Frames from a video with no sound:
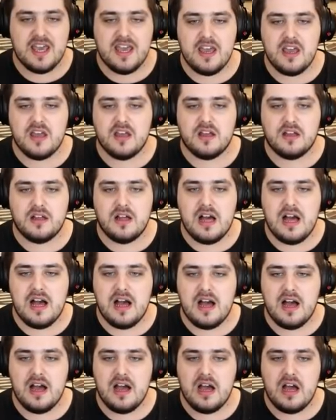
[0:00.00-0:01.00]
it,
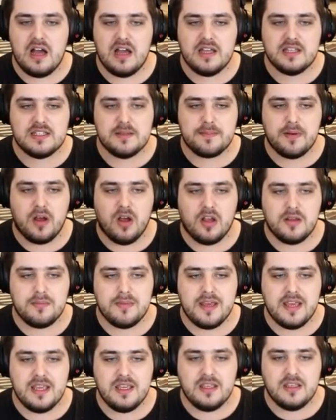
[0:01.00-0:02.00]
uh, is it behind
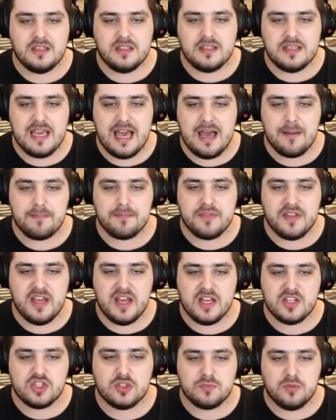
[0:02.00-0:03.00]
me? Yep,
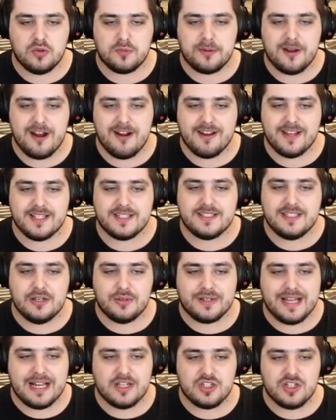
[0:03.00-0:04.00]
the Small Prairie is
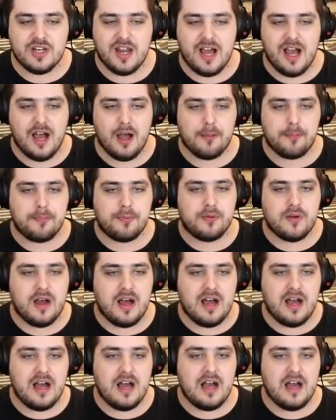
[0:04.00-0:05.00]
still catching up,
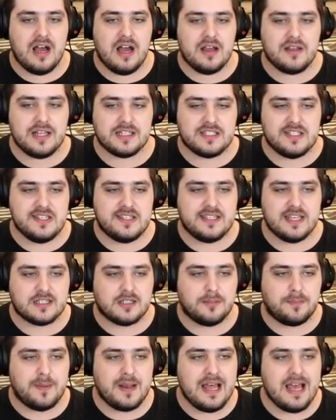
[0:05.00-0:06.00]
uh, that's in
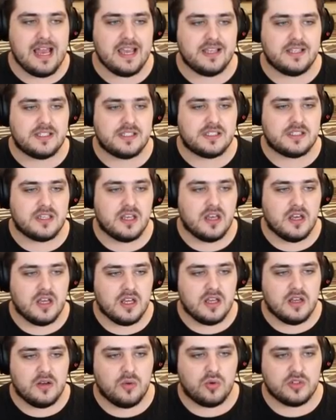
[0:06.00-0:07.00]
second place.
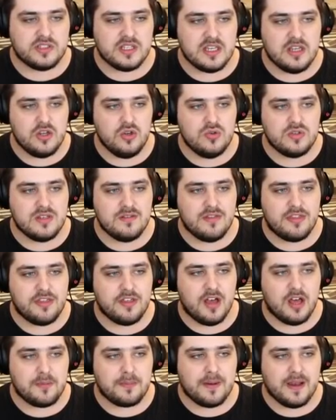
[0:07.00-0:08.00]
What's, who's in
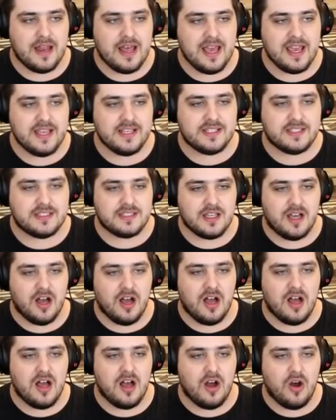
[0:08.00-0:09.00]
third place?
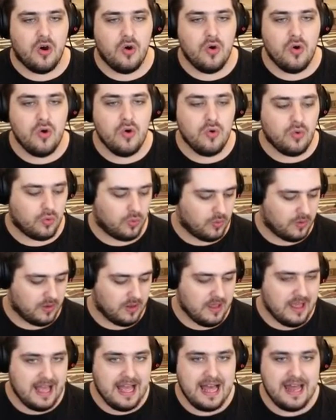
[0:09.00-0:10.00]
Uh, oh,
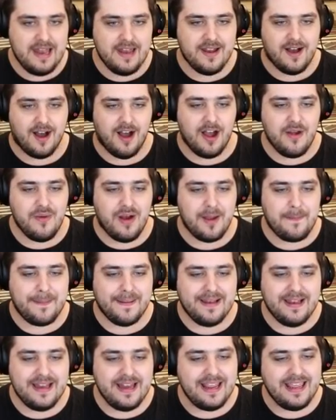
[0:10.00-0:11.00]
hello, I
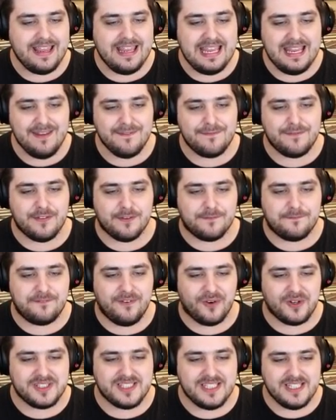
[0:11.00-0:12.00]
believe the
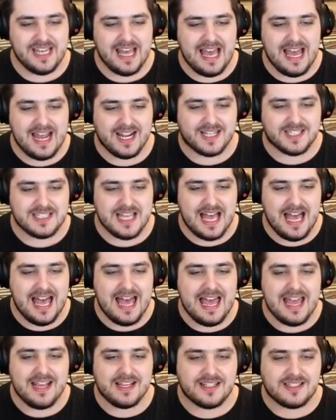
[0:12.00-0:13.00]
fourteen X
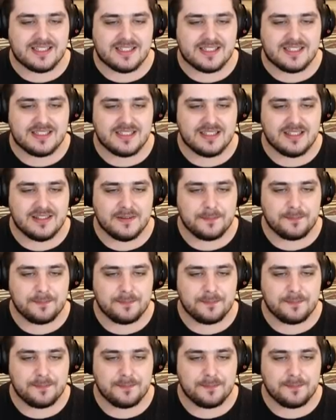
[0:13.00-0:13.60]
X